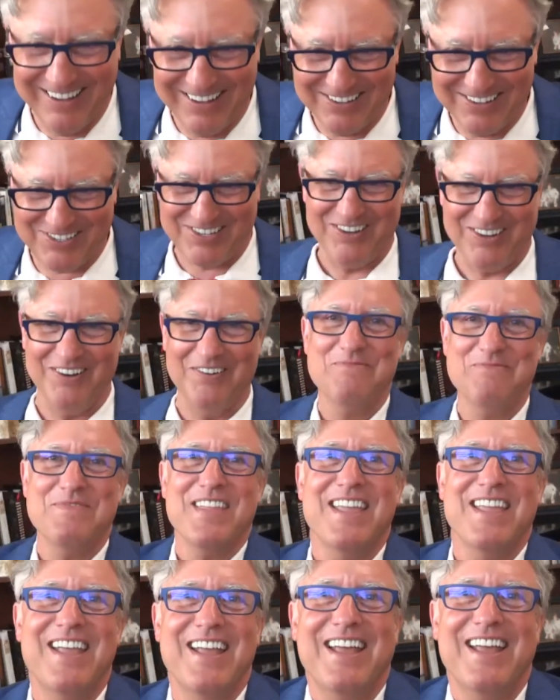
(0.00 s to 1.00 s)
So
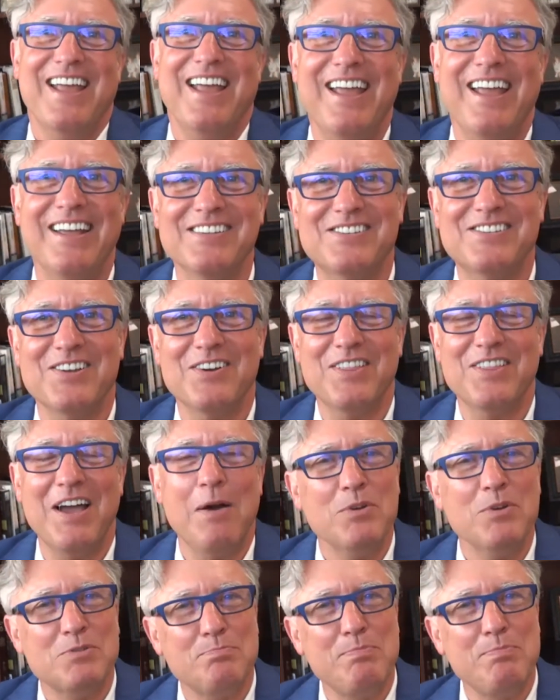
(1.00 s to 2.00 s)
that
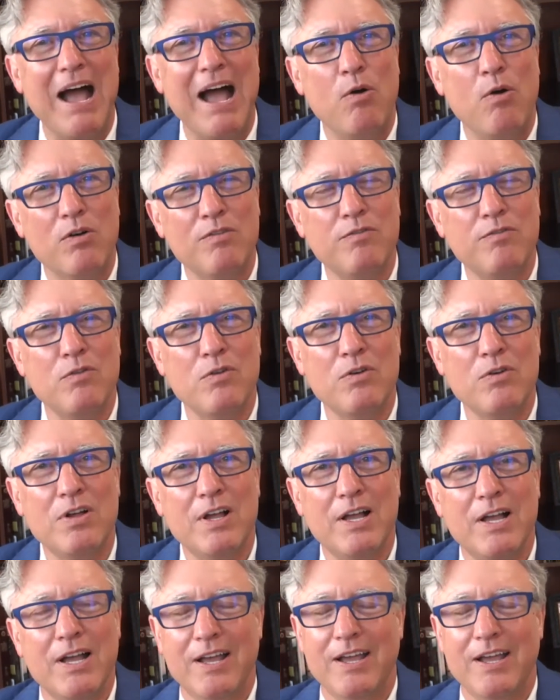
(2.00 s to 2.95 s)
was powerful.